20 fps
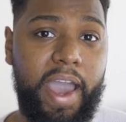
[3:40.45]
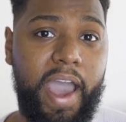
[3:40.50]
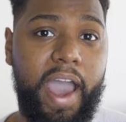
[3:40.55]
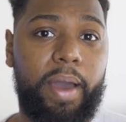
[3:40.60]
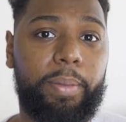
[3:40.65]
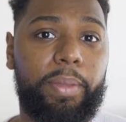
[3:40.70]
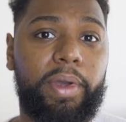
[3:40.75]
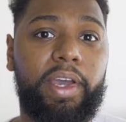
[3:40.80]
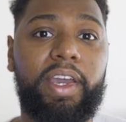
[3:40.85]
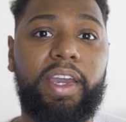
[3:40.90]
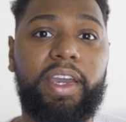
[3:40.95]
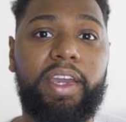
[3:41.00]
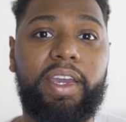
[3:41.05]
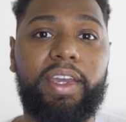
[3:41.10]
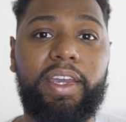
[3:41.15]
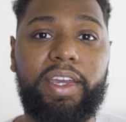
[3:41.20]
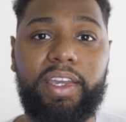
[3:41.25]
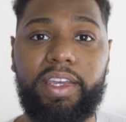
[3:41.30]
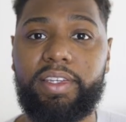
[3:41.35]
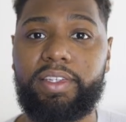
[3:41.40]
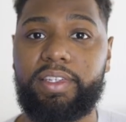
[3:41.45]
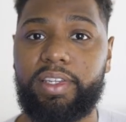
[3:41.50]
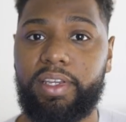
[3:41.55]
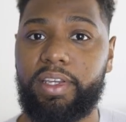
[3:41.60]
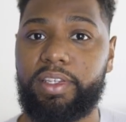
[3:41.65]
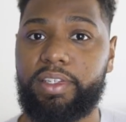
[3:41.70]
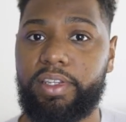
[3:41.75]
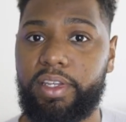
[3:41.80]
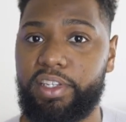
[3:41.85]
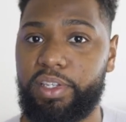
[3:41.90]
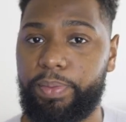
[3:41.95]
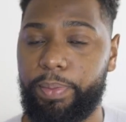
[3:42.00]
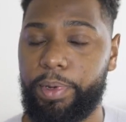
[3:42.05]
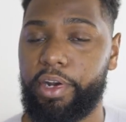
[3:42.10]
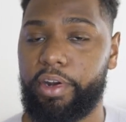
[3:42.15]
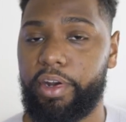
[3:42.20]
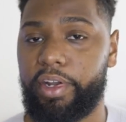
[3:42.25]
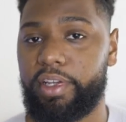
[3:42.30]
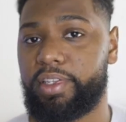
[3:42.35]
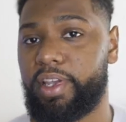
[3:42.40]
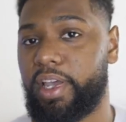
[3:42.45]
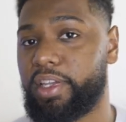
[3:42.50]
app is its experience.